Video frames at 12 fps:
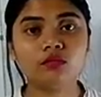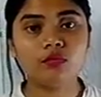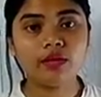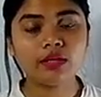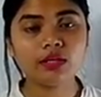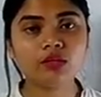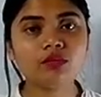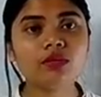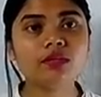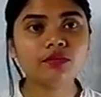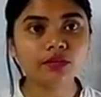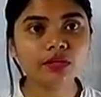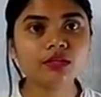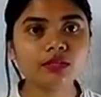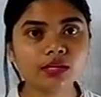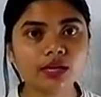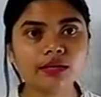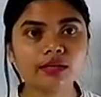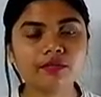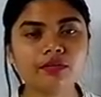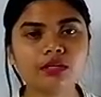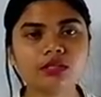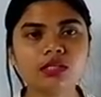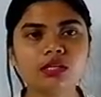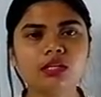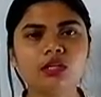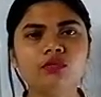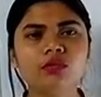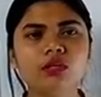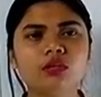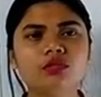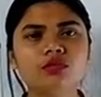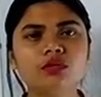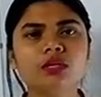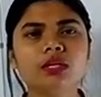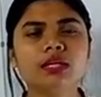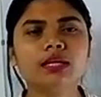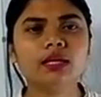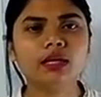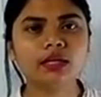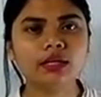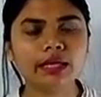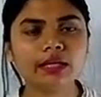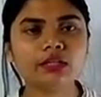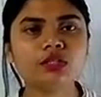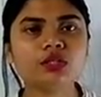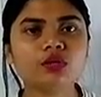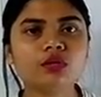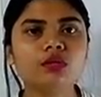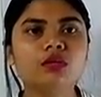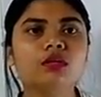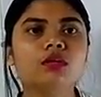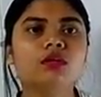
when you will read the current affairs, then you will also get your,